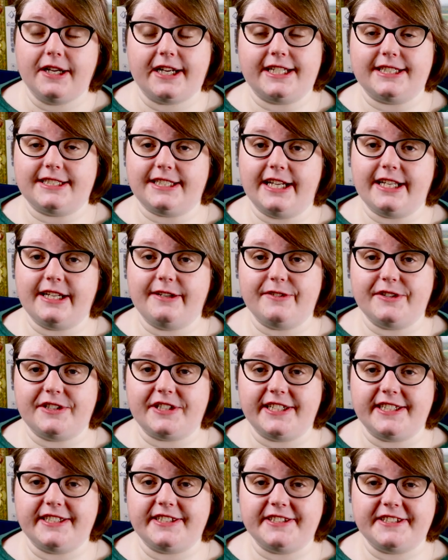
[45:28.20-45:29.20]
Guess that never
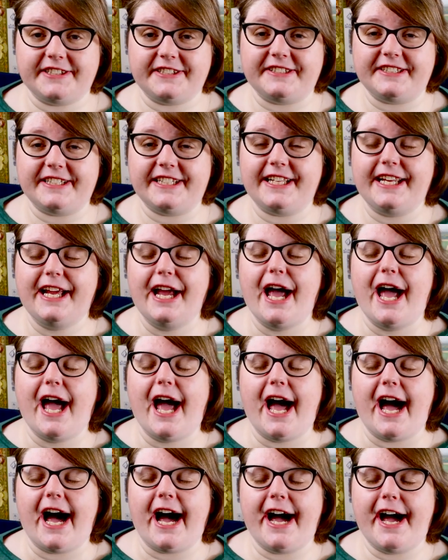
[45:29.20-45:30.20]
changes, does it?
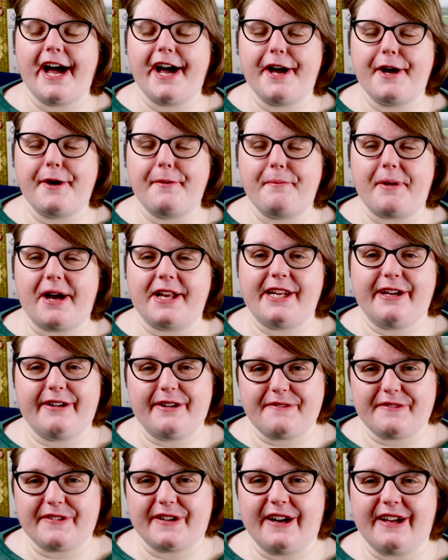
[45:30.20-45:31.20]
Um, and
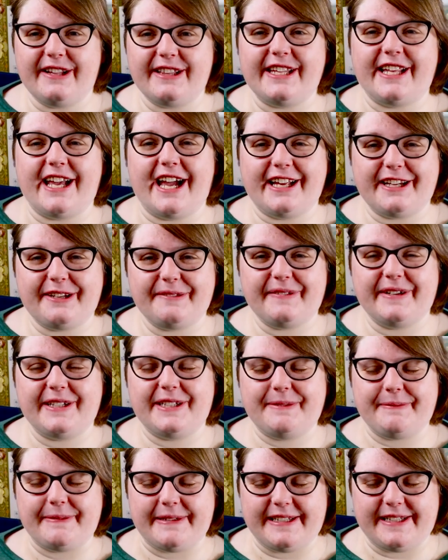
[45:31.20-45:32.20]
now I've gotten the end of my
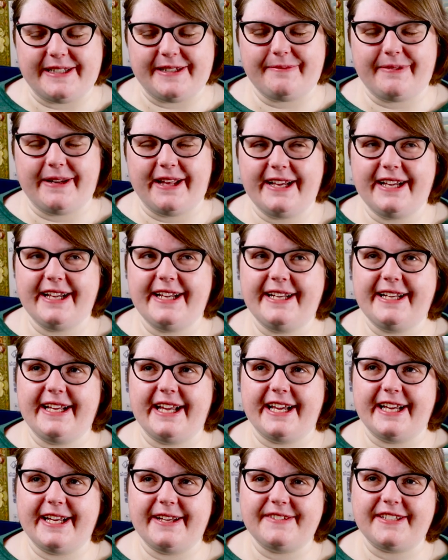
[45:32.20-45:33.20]
spiel, playing
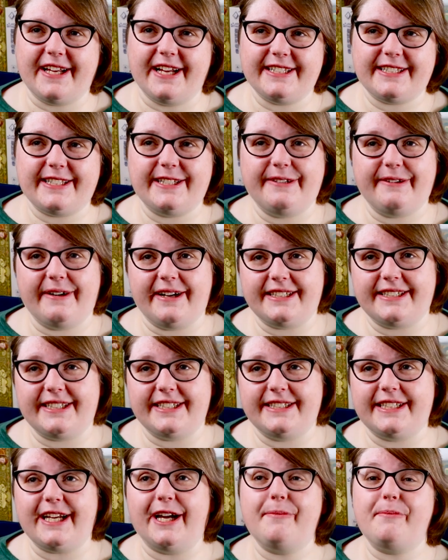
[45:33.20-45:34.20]
games, asking
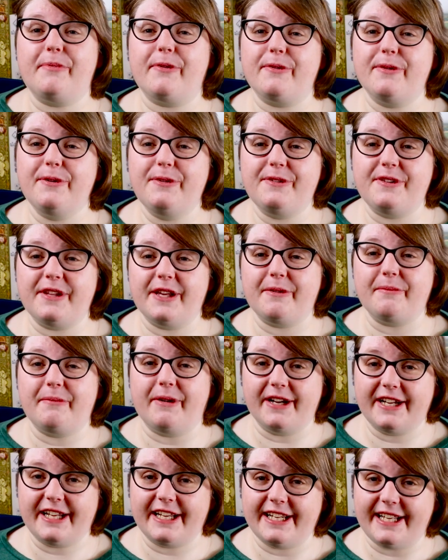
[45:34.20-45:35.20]
questions, and perusing
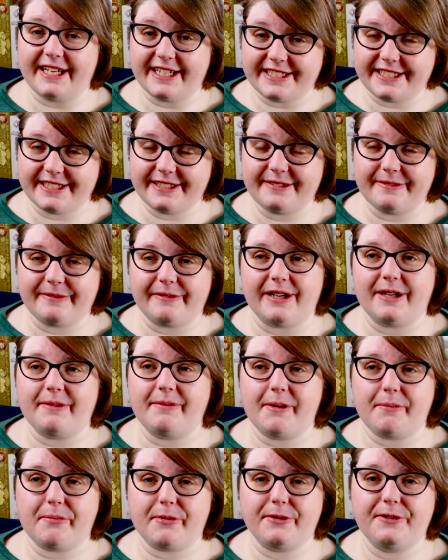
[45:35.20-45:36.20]
my collection. Well,
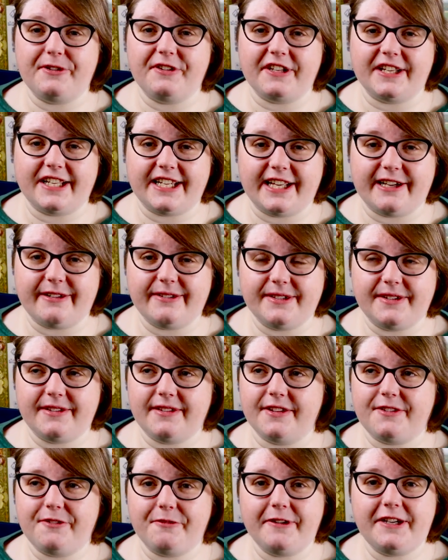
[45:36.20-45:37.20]
I'm not perusing it now,
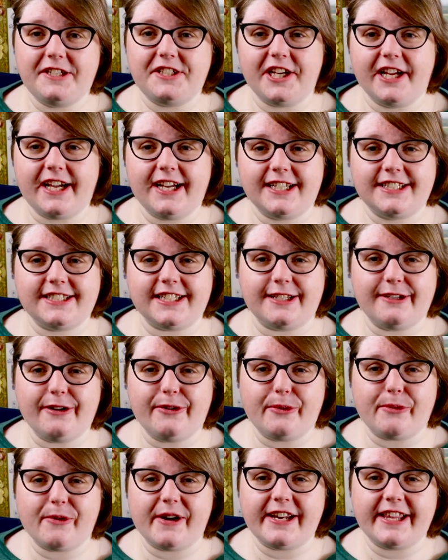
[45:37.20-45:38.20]
it's rejigged. I
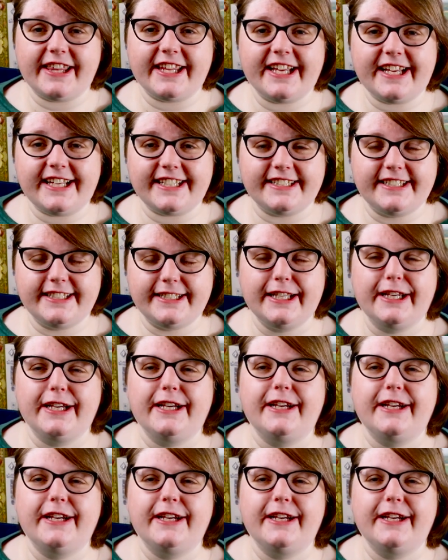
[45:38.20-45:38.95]
don't know where anything is.